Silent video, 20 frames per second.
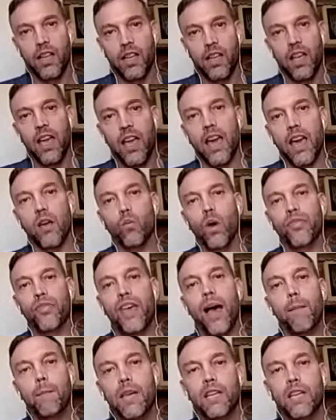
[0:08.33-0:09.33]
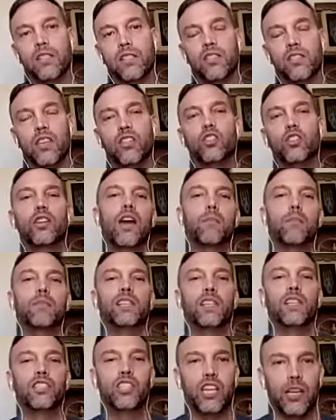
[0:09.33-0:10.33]
And what that means is you got to be
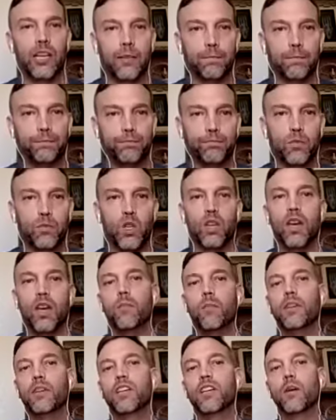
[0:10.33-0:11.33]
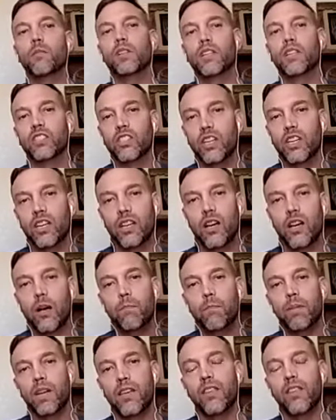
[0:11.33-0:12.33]
legit. You got to become a legit
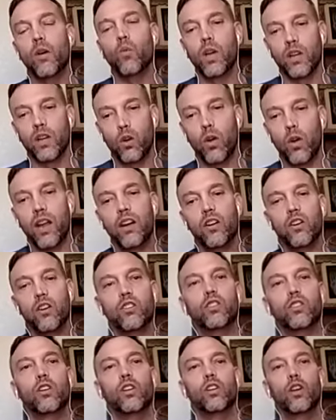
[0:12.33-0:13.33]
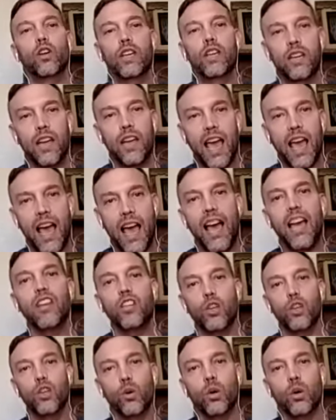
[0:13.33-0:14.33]
company that when creditors are looking at
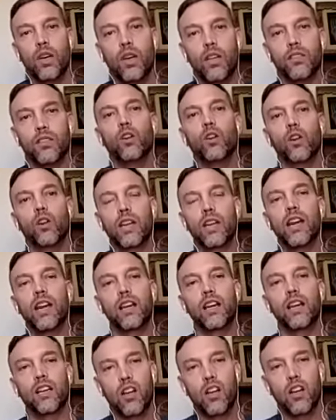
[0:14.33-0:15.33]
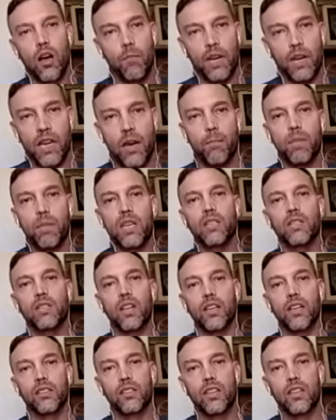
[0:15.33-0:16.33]
you, they're looking at a company, a
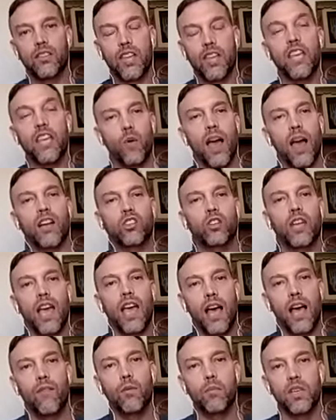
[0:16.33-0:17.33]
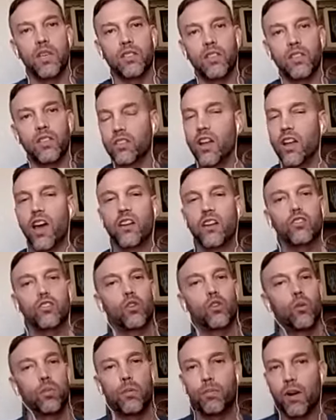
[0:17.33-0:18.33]
business, that you actually have a business, not a sole
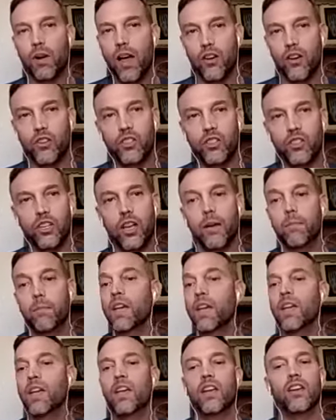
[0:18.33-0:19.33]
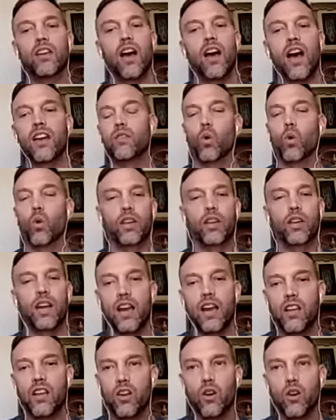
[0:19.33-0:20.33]
proprietorship, not working out
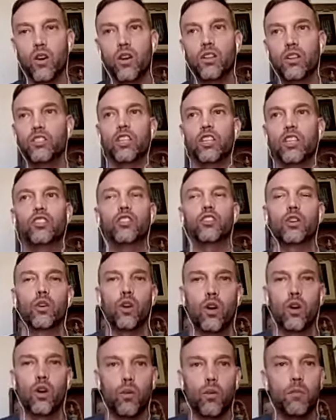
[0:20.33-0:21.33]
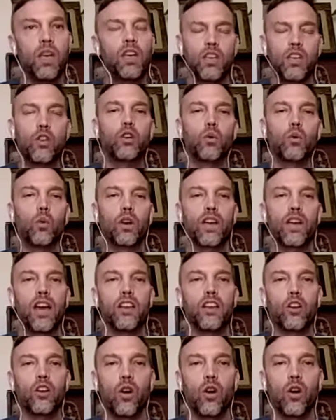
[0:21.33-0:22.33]
of your just your home. You can work out of
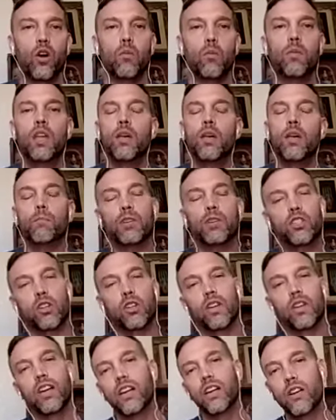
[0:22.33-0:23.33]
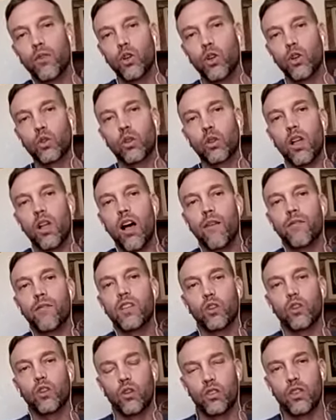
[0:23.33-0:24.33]
your home, but you're going to need a virtual office
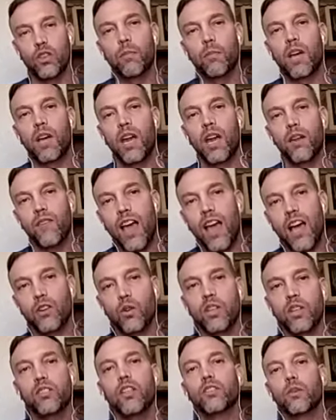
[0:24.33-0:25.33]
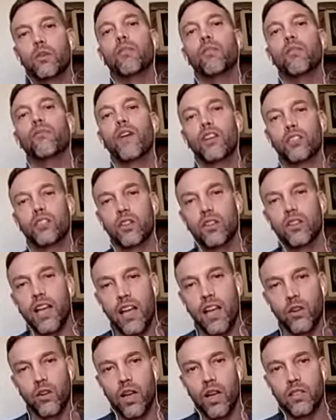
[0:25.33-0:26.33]
or some kind of address that's a professional
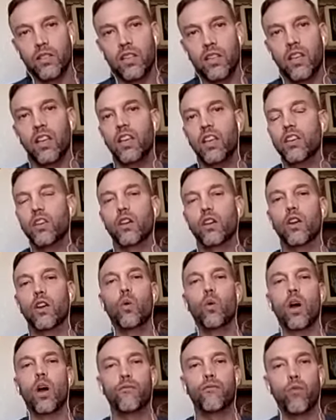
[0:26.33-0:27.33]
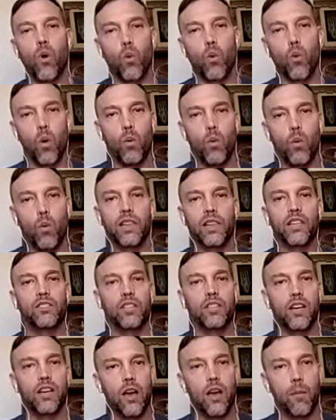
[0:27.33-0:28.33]
address you're going to want a 411
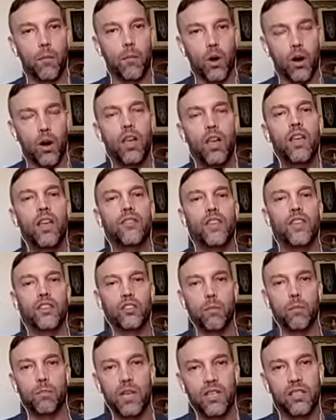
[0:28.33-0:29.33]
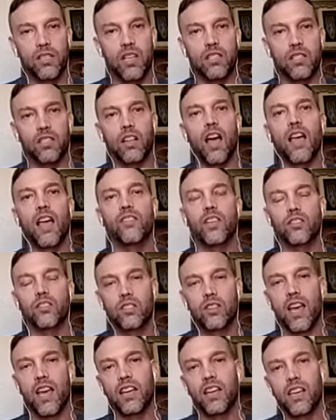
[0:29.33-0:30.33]
listed number that's a business line that's
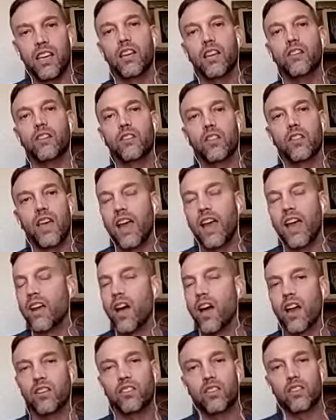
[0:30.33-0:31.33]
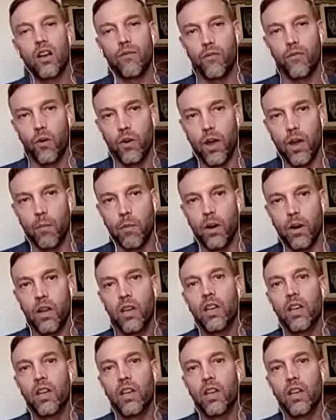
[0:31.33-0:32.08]
dedicated to that, not a cell phone number.